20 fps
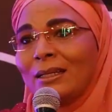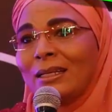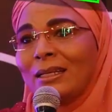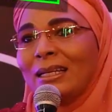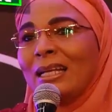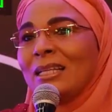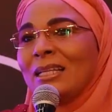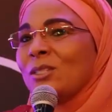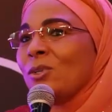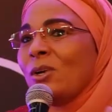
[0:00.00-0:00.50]

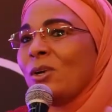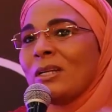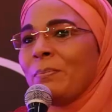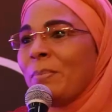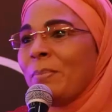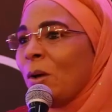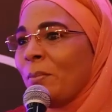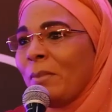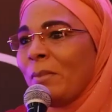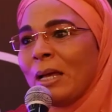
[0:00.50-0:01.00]
It's not
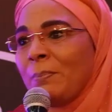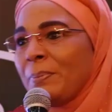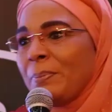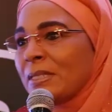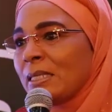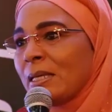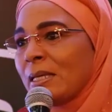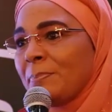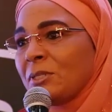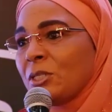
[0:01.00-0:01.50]
about my
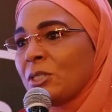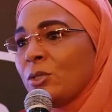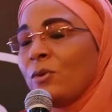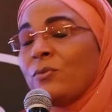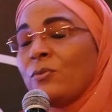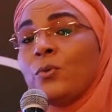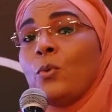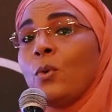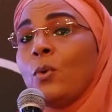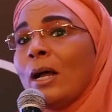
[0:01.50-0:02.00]
perception
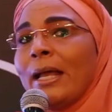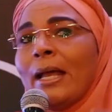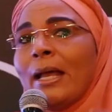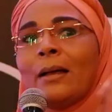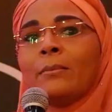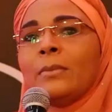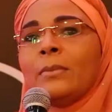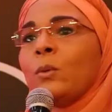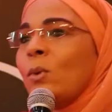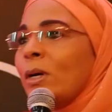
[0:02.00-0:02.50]
of who I
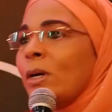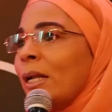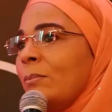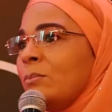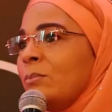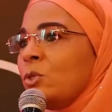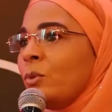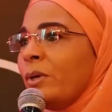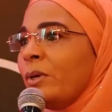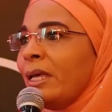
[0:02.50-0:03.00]
am and what
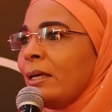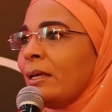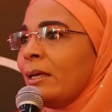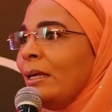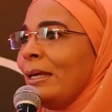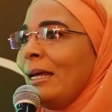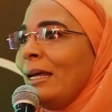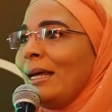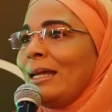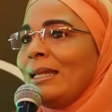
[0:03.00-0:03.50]
I'm doing
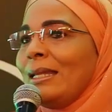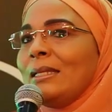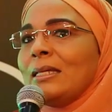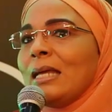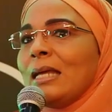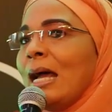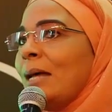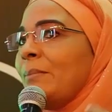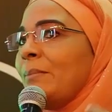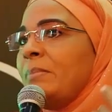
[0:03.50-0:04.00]
and
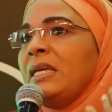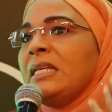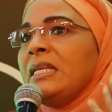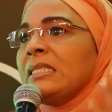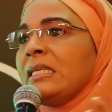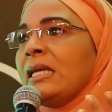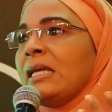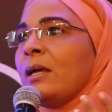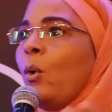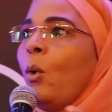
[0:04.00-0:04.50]
me
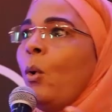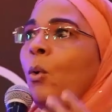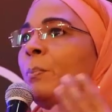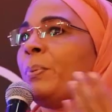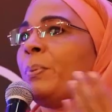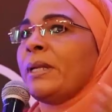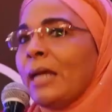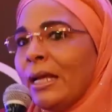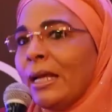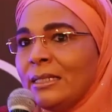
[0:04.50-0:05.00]
saying, oh,
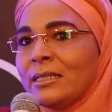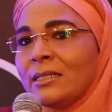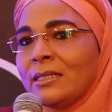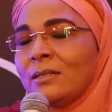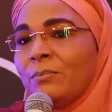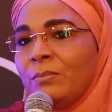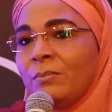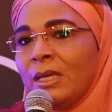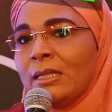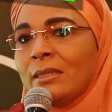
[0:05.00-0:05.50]
but I
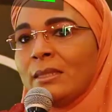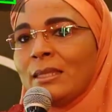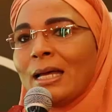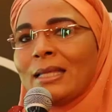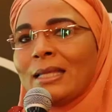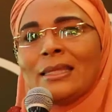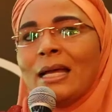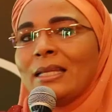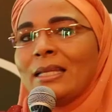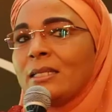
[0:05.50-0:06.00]
didn't mean
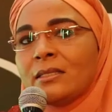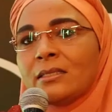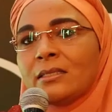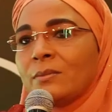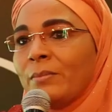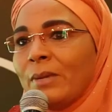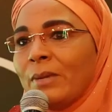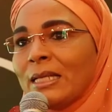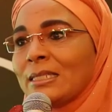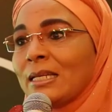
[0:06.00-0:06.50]
that. That
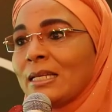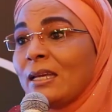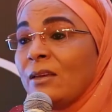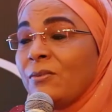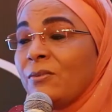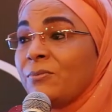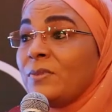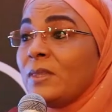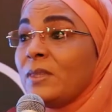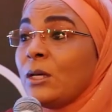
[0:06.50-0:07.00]
doesn't matter
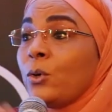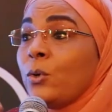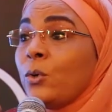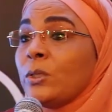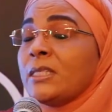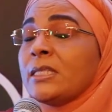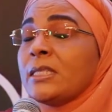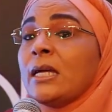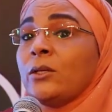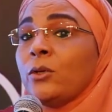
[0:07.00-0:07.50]
if the
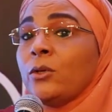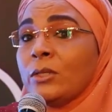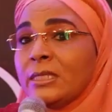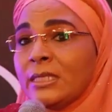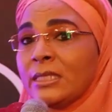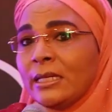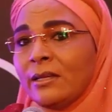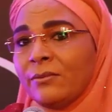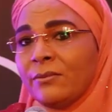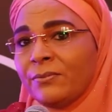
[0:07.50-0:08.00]
goods are not
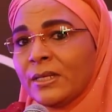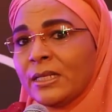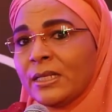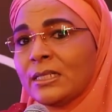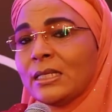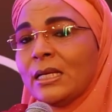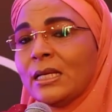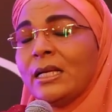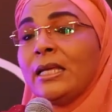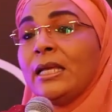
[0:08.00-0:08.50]
delivered
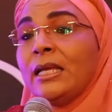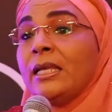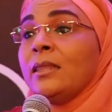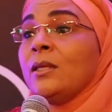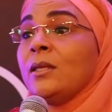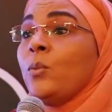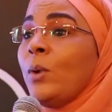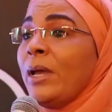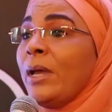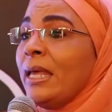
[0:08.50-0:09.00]
in
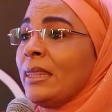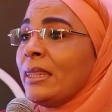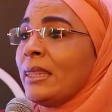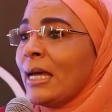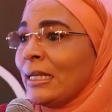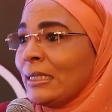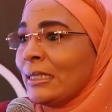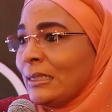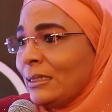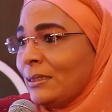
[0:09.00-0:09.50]
the way
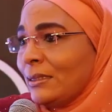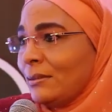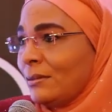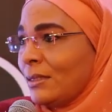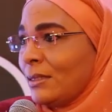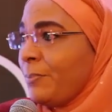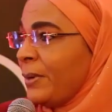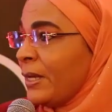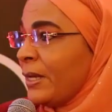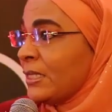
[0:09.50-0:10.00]
that
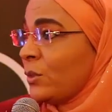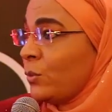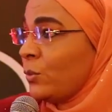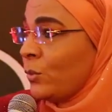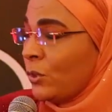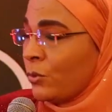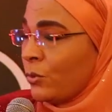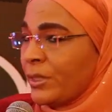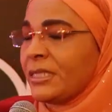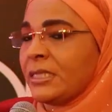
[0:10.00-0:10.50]
the person
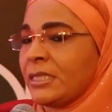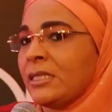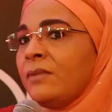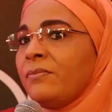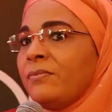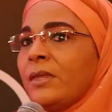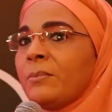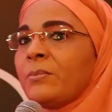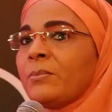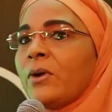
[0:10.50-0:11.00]
will
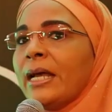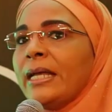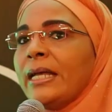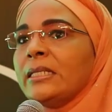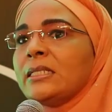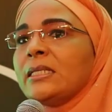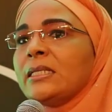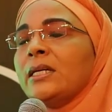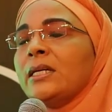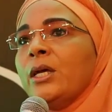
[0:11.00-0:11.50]
receive them
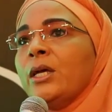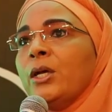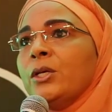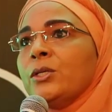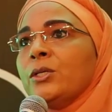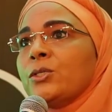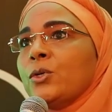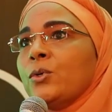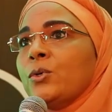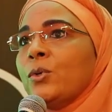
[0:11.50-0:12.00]
right.
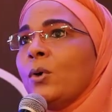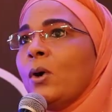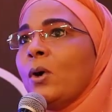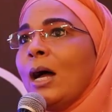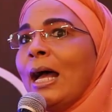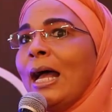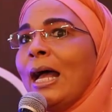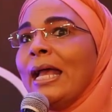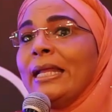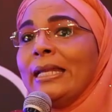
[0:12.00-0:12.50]
So
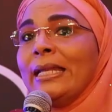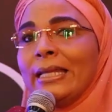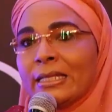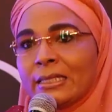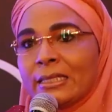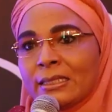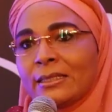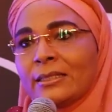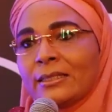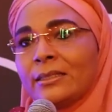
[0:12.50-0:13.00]
I
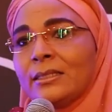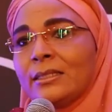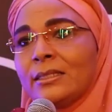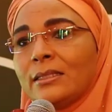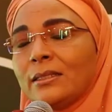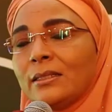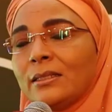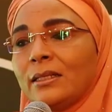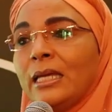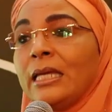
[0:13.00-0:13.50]
listened
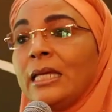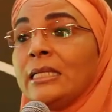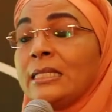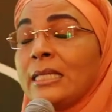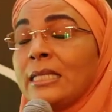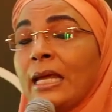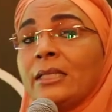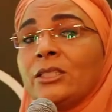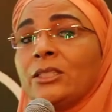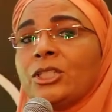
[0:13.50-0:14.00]

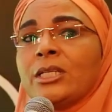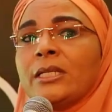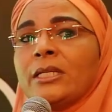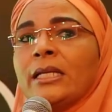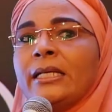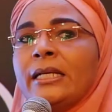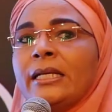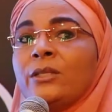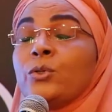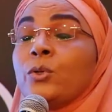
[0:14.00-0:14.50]

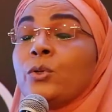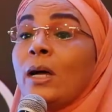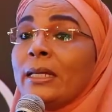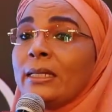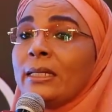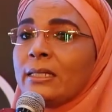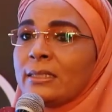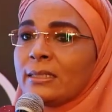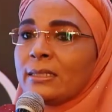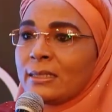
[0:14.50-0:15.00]
intentionally to
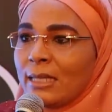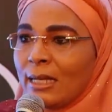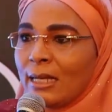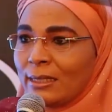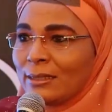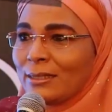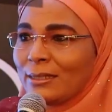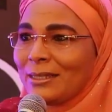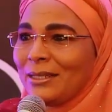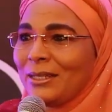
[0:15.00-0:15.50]

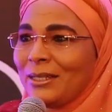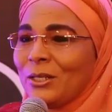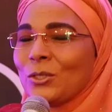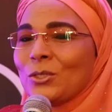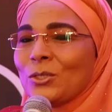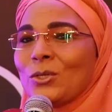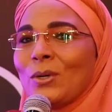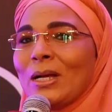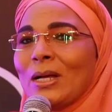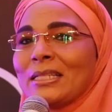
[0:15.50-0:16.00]
understand.
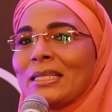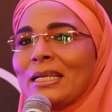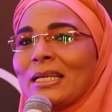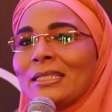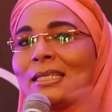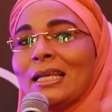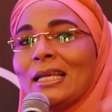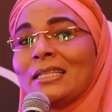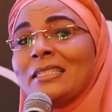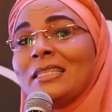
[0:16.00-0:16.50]
So as they
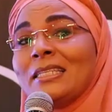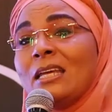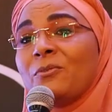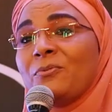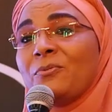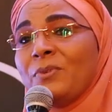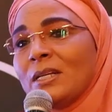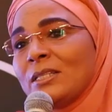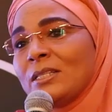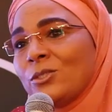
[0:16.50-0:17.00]
say, seek
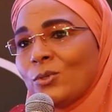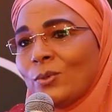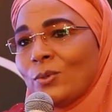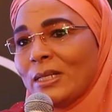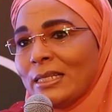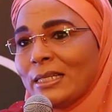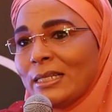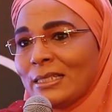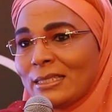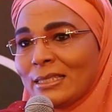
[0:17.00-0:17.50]
first to
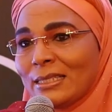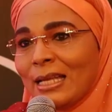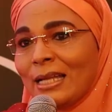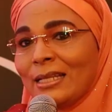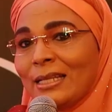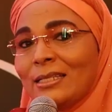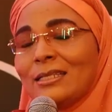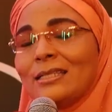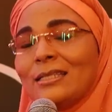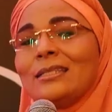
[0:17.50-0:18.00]

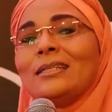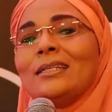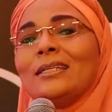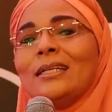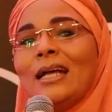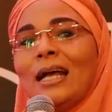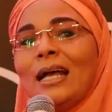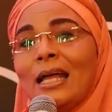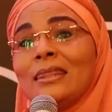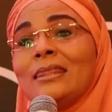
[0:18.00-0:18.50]
understand
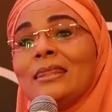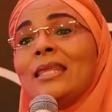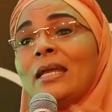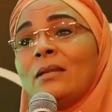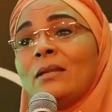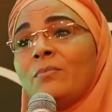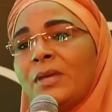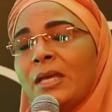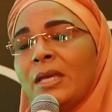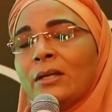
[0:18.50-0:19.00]
and
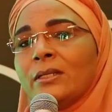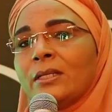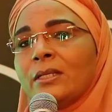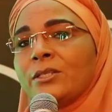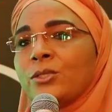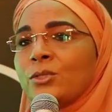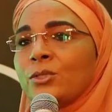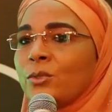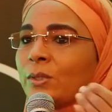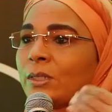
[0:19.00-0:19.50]
then be
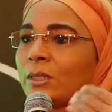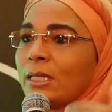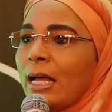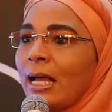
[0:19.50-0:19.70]
understood.